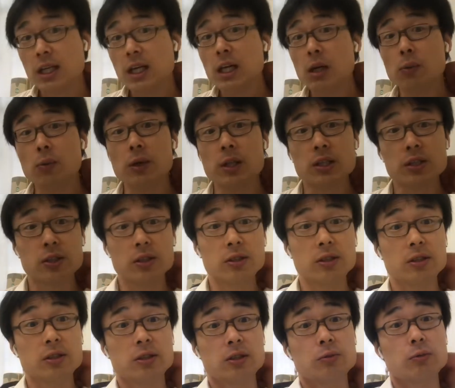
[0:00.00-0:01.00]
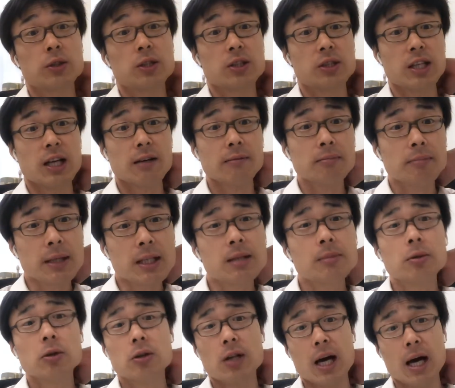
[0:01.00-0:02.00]
we should, we should have
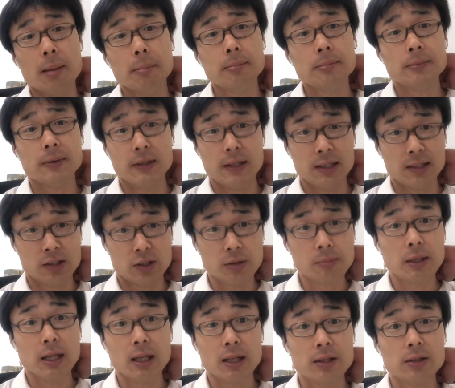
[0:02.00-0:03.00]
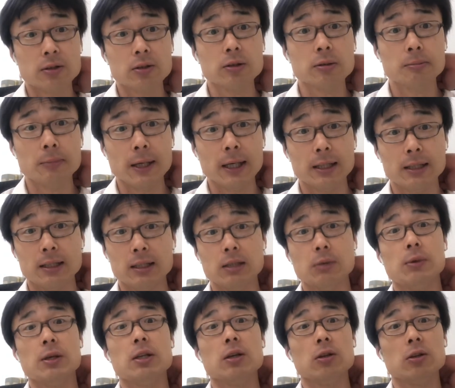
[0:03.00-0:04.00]
minimal hump. There should be a little, but
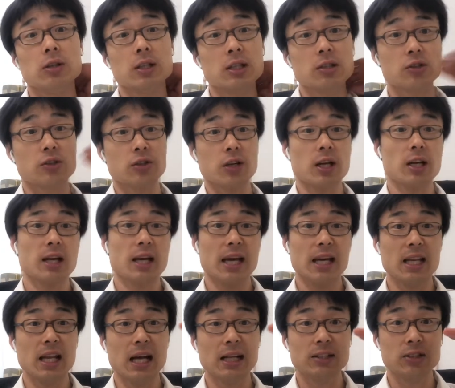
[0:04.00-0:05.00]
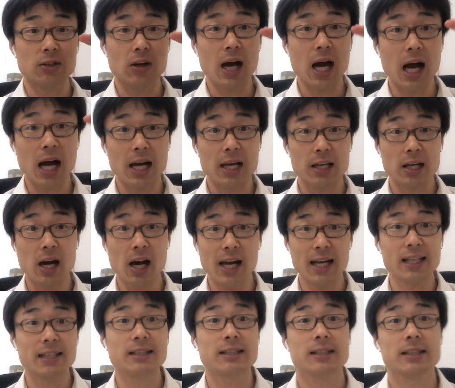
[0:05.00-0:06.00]
when you're looking straight ahead at your eye
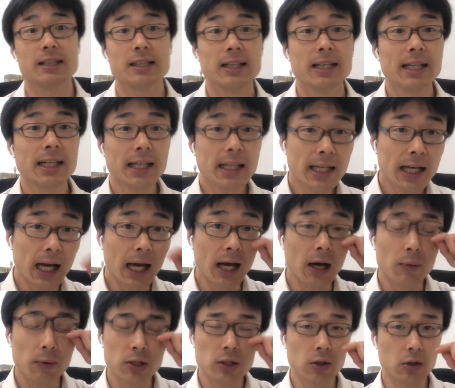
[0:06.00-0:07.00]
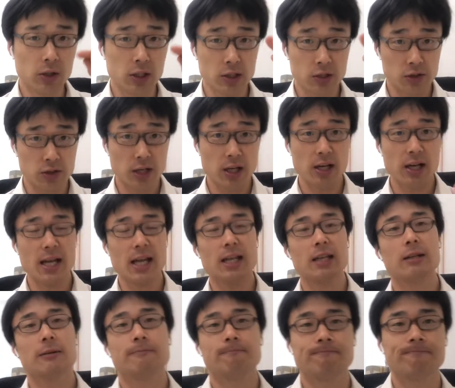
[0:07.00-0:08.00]
height, uh, when you're looking straight ahead,
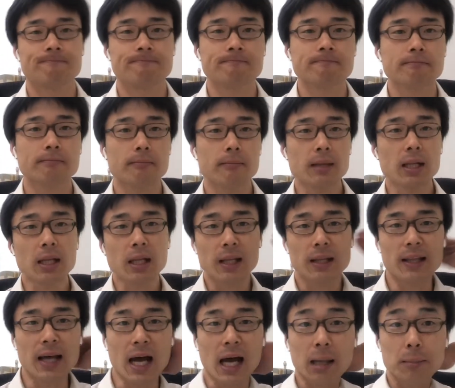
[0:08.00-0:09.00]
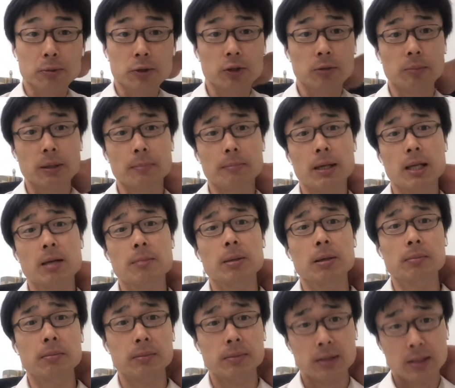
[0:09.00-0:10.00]
the hump should be minimum.
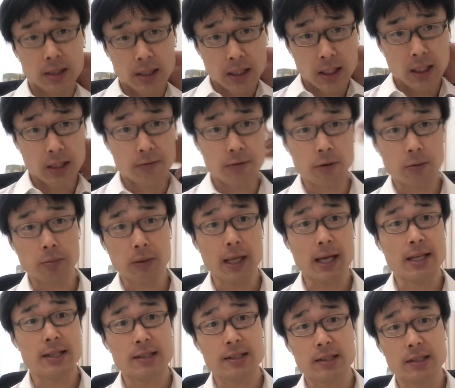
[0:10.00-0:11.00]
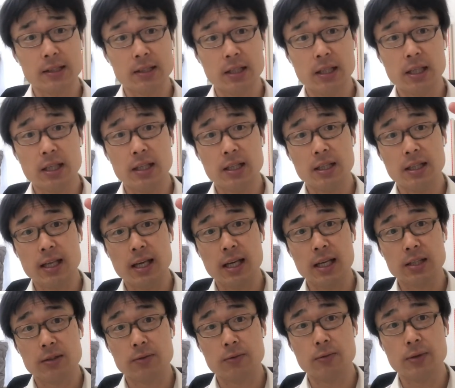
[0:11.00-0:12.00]
If you place
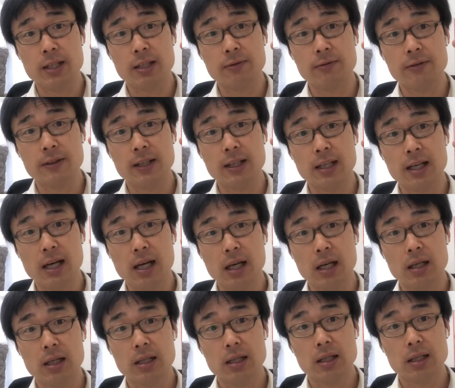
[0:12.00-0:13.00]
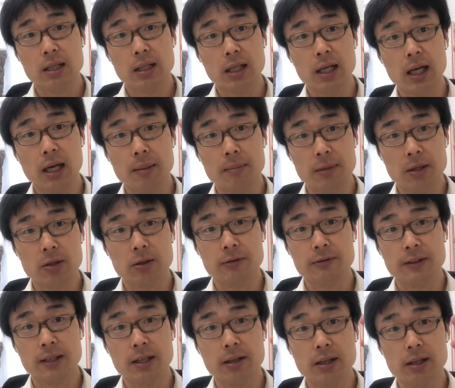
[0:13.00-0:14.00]
index, ring finger, uh, middle
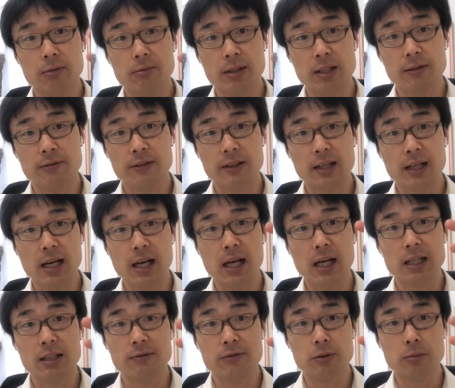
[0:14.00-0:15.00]
finger and ring finger and if you